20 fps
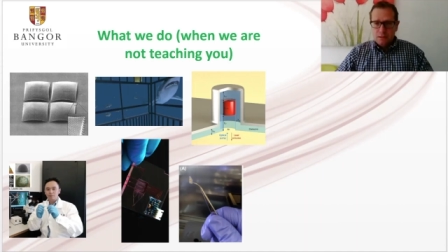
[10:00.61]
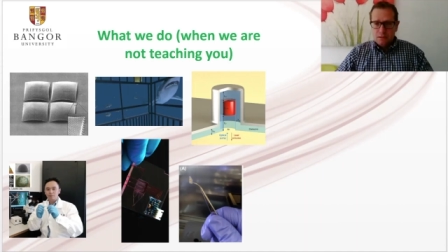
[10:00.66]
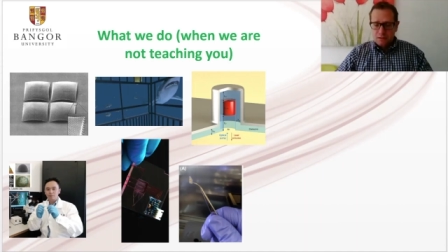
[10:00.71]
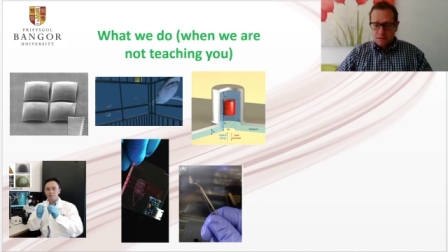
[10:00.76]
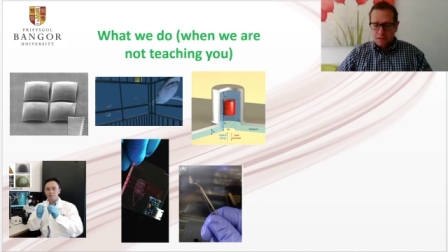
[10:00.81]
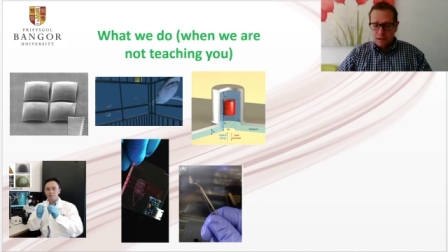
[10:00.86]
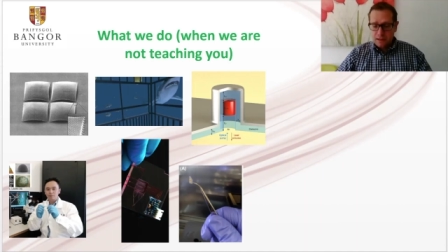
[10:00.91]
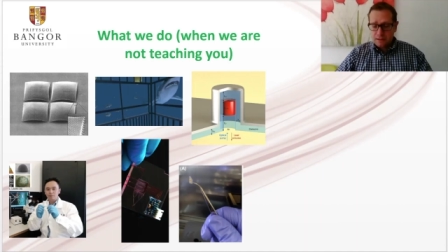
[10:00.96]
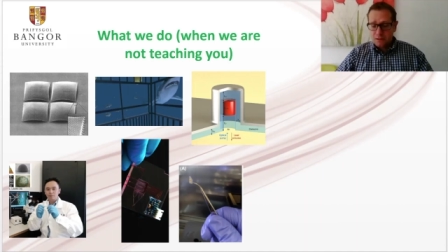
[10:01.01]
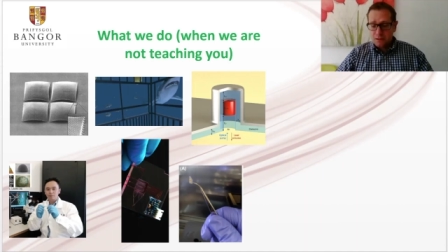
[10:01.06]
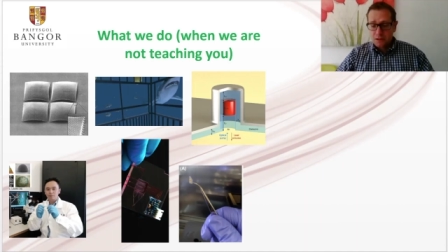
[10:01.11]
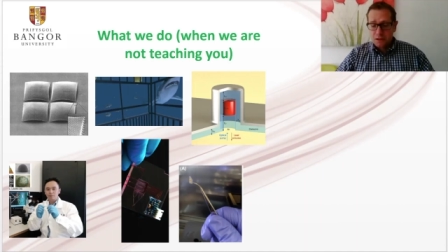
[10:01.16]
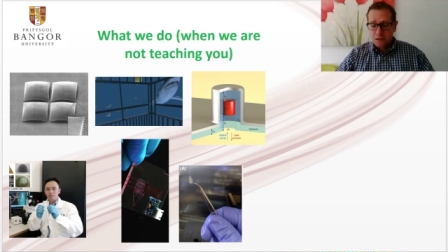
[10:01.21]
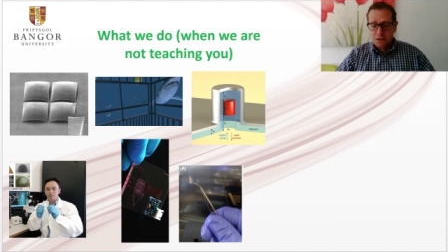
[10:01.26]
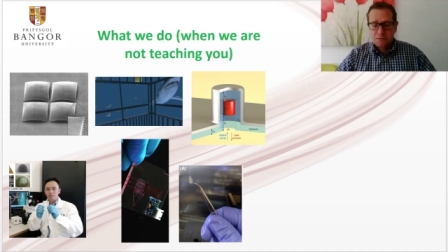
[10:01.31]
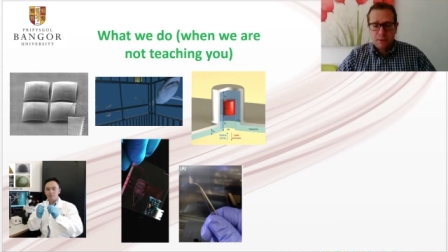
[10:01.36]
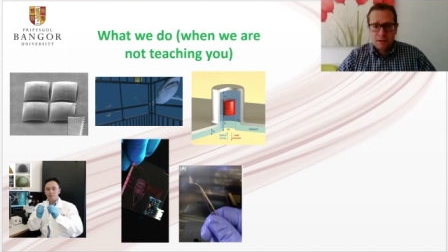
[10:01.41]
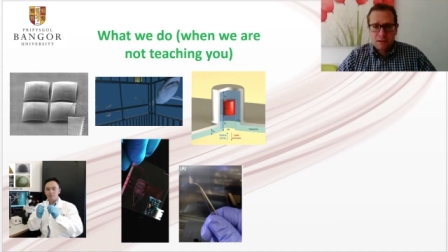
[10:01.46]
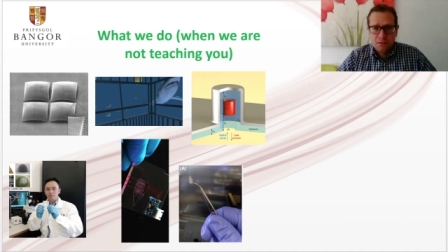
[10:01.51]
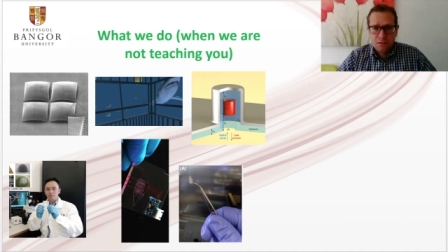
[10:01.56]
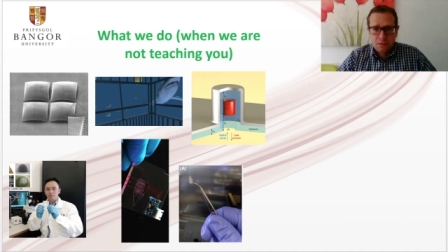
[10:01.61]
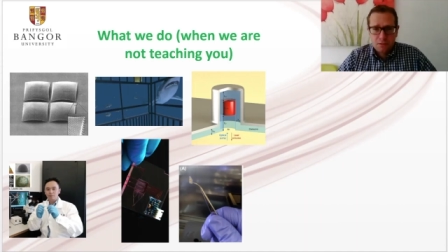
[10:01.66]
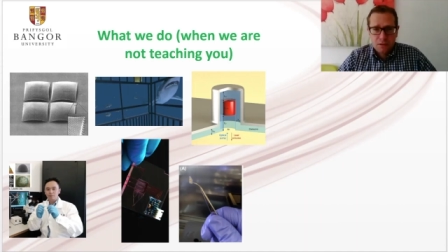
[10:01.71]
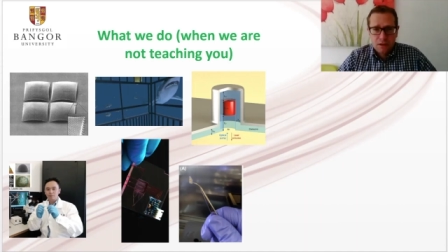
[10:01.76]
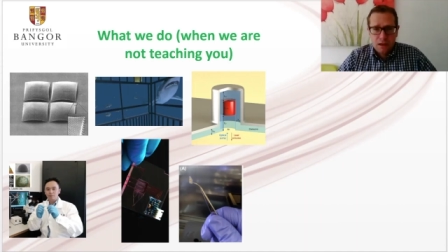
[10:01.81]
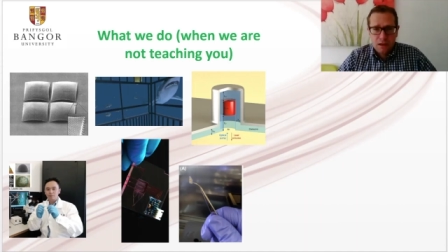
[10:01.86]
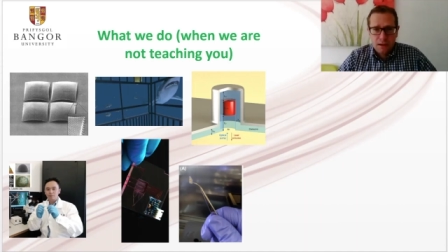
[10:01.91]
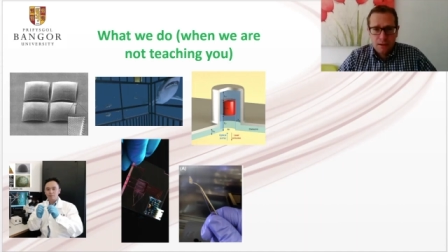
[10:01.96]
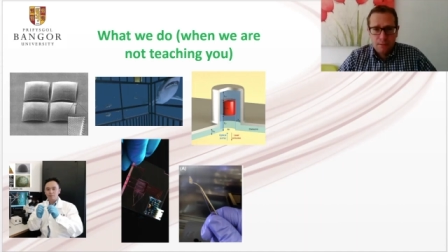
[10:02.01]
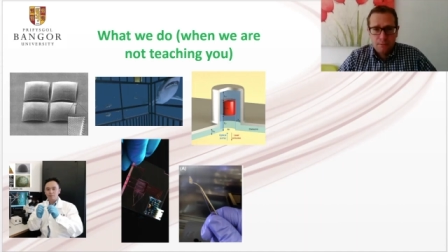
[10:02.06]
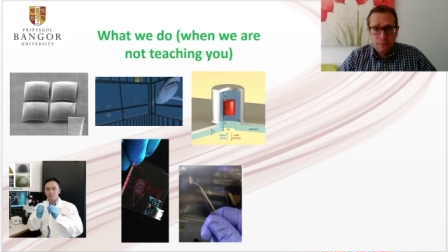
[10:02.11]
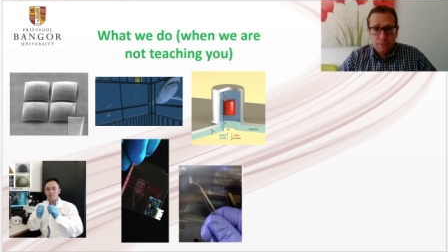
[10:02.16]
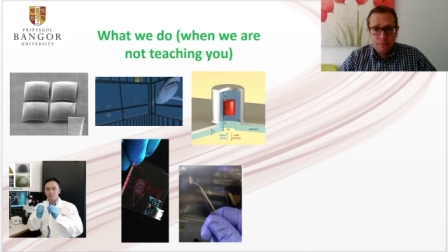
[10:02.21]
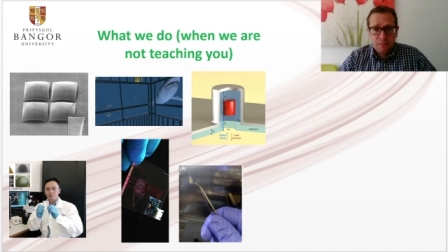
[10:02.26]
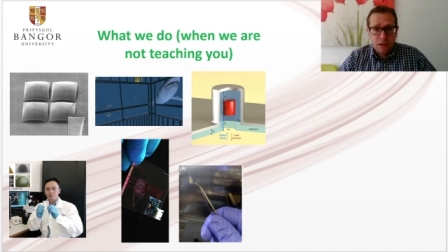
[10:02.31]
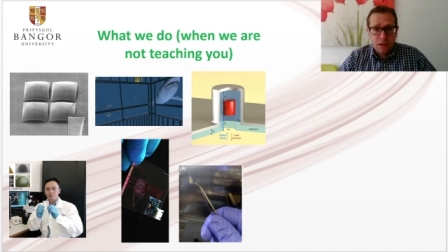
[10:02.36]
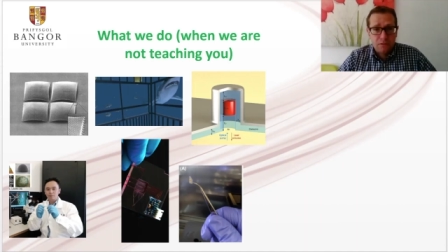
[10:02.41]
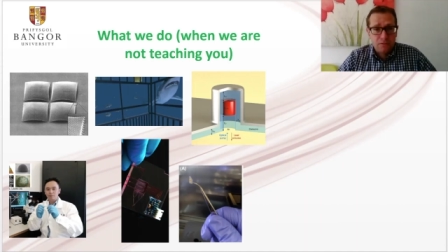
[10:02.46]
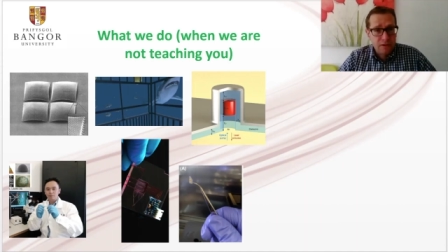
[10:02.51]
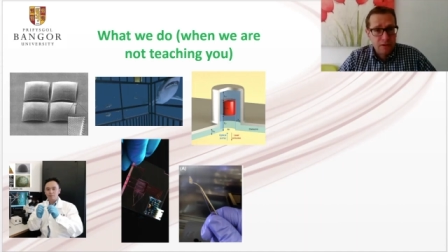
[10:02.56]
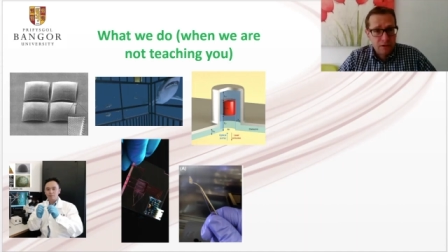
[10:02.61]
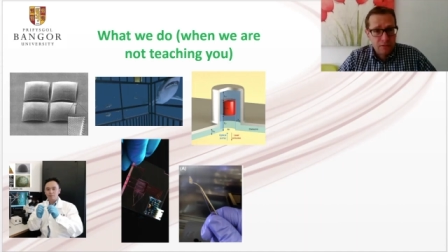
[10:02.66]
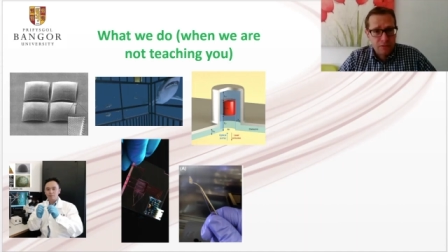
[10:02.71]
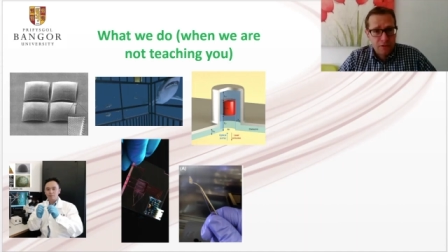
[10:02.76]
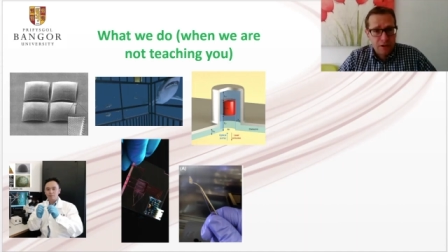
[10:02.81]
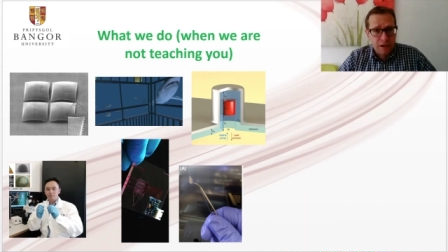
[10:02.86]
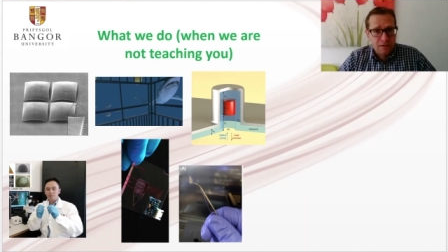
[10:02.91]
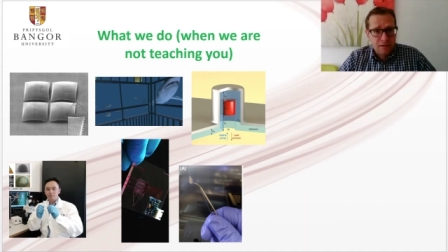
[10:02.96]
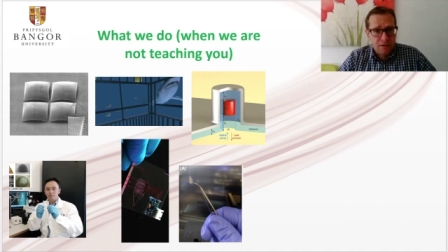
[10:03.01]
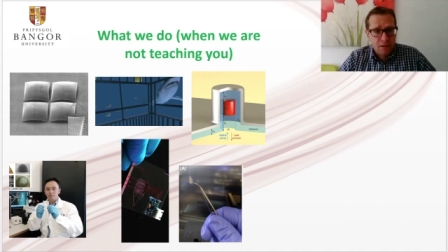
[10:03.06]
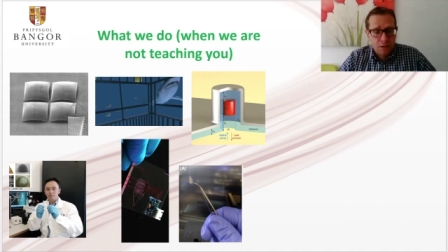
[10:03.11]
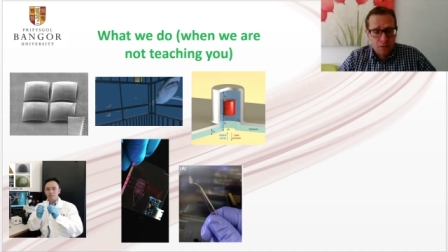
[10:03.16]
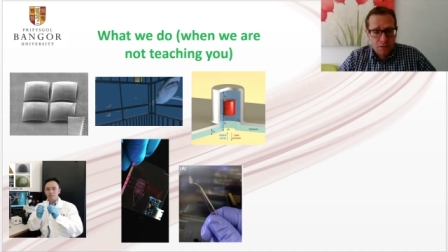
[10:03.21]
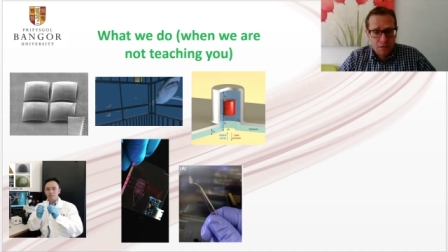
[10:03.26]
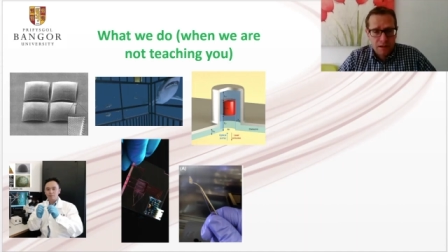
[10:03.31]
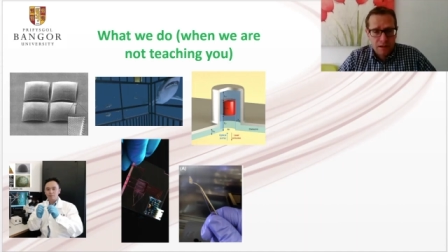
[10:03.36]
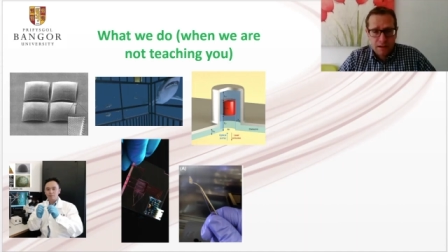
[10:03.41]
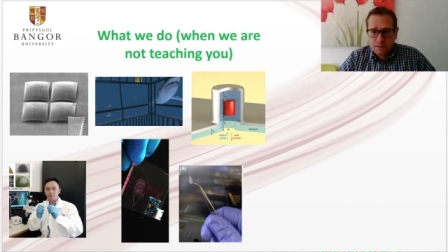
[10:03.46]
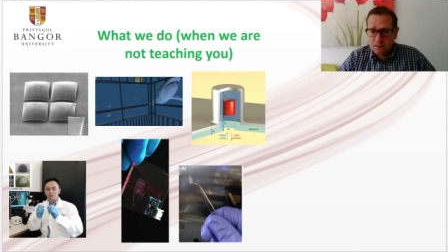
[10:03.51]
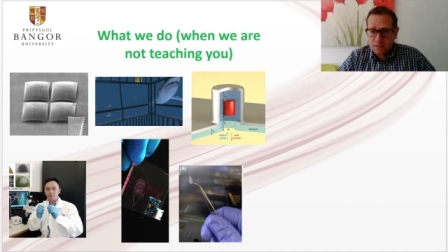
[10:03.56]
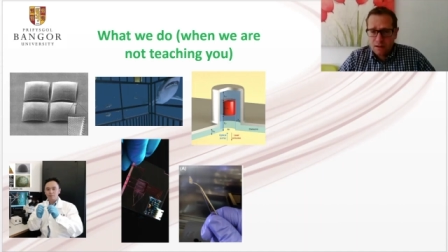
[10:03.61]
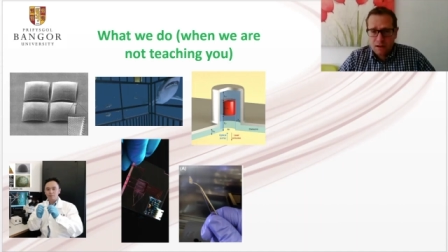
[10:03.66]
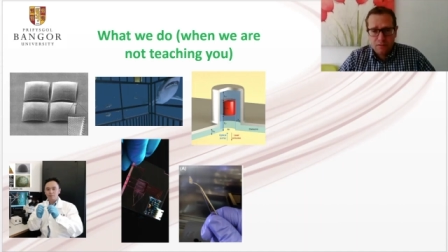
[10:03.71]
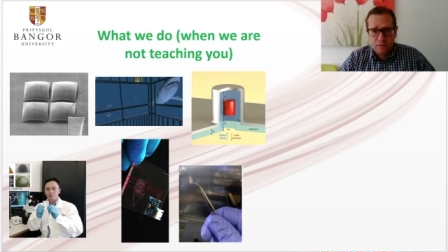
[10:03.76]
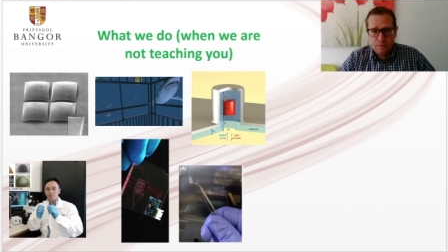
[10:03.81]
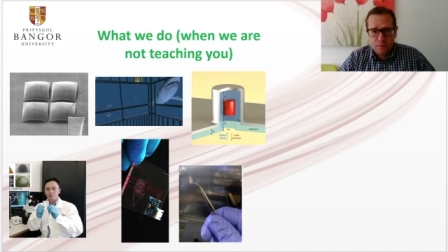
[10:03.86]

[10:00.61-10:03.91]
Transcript: So that concludes my talk. Feel free to contact either